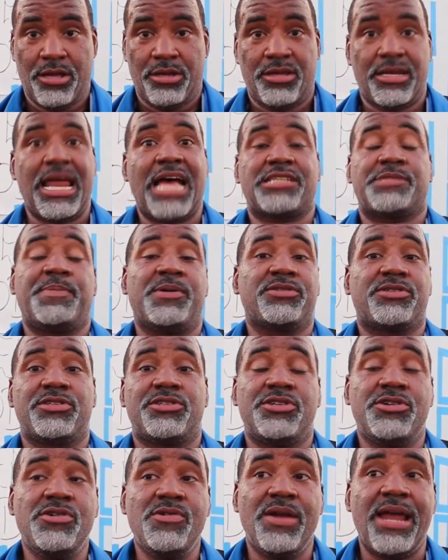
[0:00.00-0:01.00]
You're not supposed
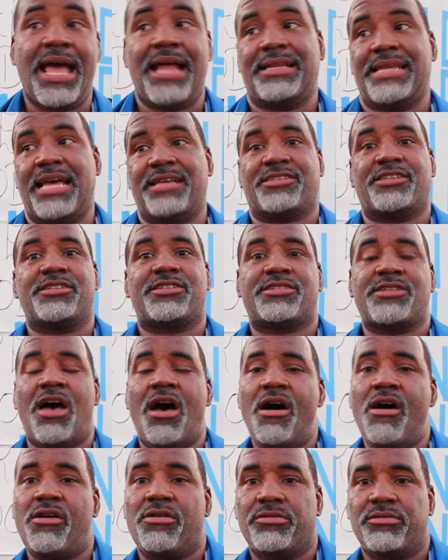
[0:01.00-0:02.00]
to do that. That's
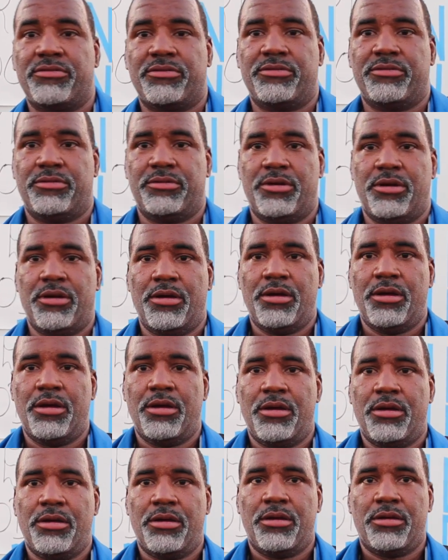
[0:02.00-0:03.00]
assault.
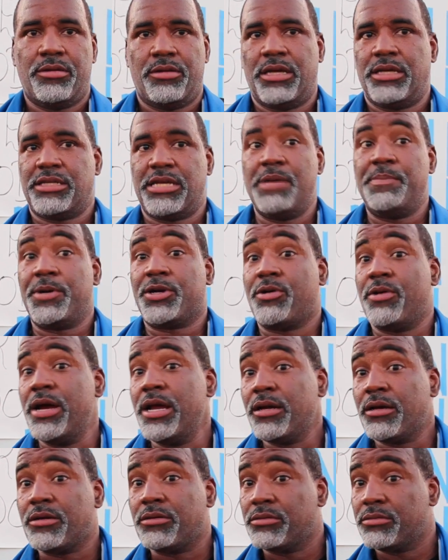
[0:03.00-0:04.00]
It's
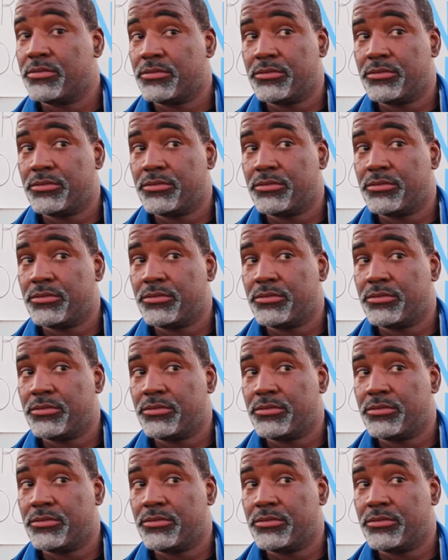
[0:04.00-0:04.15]
hypocritical.